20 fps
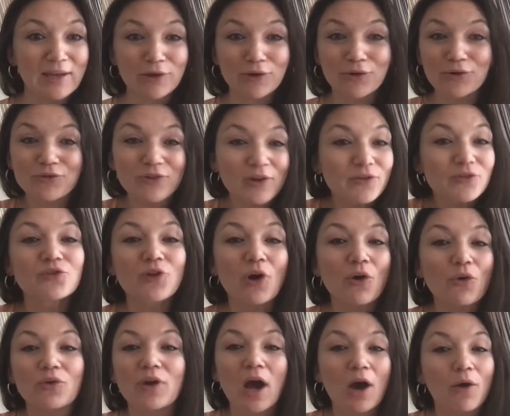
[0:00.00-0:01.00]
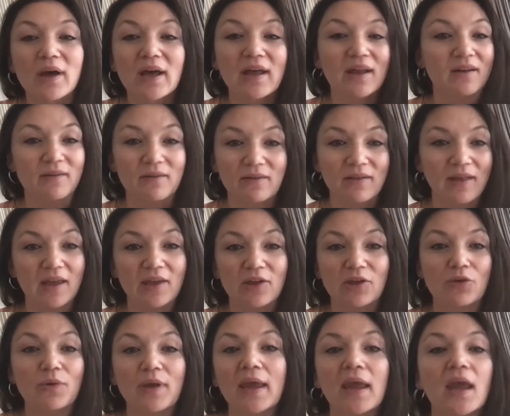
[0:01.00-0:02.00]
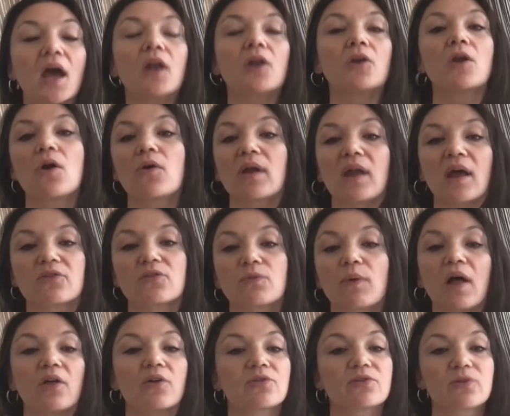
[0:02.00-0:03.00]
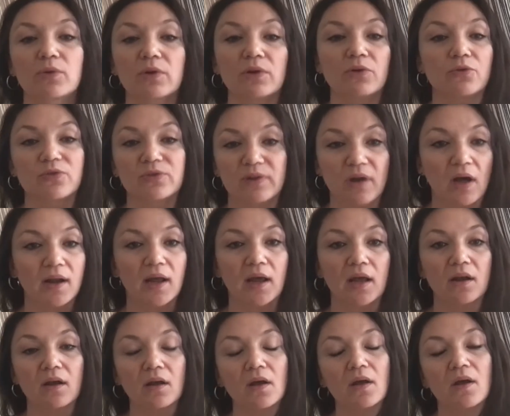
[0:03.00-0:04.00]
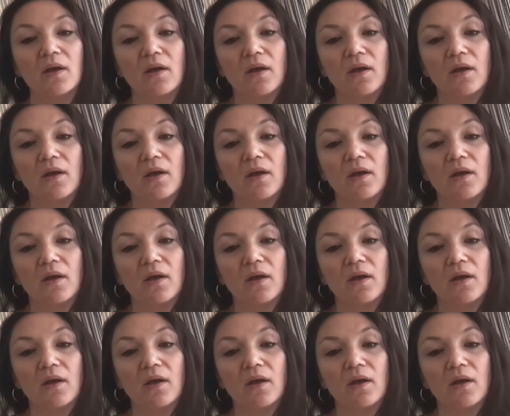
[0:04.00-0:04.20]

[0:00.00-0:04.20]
you just yeah, don't know it. Like, you can't know it as well as someone who's done it.